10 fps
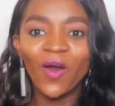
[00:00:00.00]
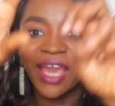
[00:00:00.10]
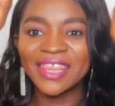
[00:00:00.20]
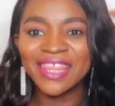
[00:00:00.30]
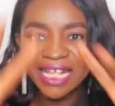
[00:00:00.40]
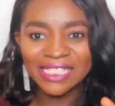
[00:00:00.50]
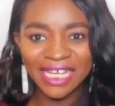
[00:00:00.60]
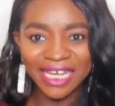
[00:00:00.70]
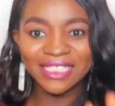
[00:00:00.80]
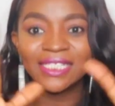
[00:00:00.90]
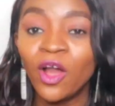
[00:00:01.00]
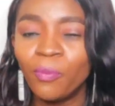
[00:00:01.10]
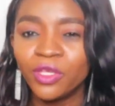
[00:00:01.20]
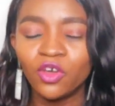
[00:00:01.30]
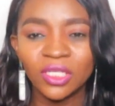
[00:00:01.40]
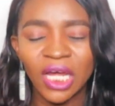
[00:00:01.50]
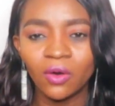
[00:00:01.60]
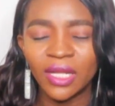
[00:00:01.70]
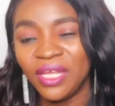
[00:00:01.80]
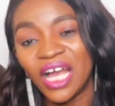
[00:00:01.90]
Okay, that's it. I hope you're
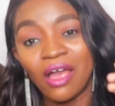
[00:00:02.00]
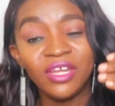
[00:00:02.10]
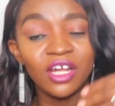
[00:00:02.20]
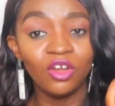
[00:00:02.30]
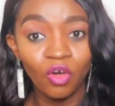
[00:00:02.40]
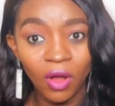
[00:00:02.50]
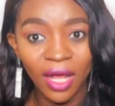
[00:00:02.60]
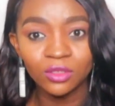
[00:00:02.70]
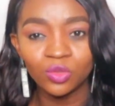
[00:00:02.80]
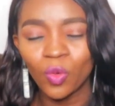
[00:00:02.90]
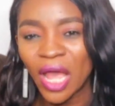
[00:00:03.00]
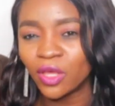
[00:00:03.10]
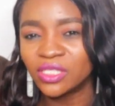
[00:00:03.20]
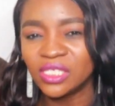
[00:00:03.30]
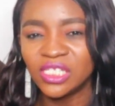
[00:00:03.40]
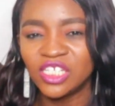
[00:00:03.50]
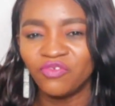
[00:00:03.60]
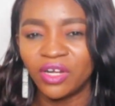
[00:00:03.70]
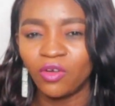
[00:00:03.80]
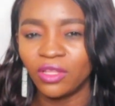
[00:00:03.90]
now being carried along as to why you're seeing
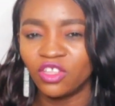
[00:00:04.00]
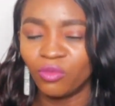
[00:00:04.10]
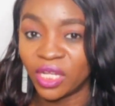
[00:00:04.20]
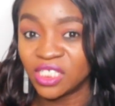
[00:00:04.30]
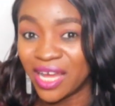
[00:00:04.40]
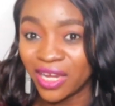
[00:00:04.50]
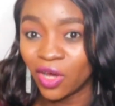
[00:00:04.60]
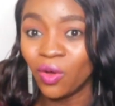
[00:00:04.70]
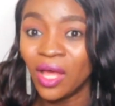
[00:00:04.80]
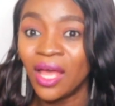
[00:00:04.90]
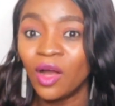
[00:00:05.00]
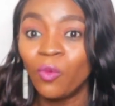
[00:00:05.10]
different content on my channel.